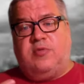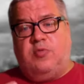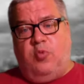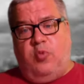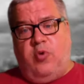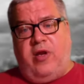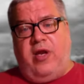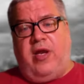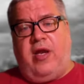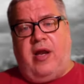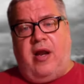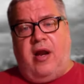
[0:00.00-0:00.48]

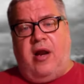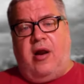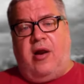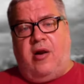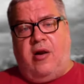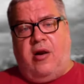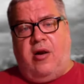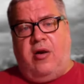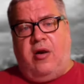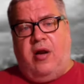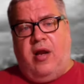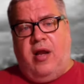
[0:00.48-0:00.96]
we
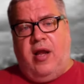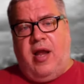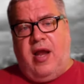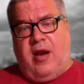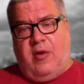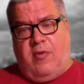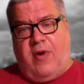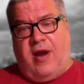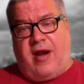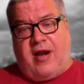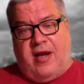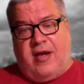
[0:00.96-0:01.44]
are a
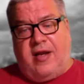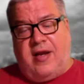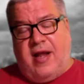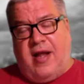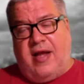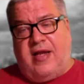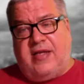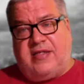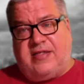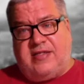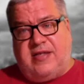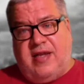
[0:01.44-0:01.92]

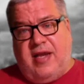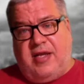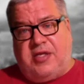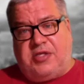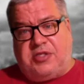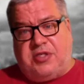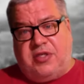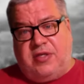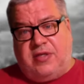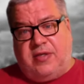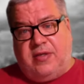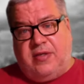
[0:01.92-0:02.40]
recognized nation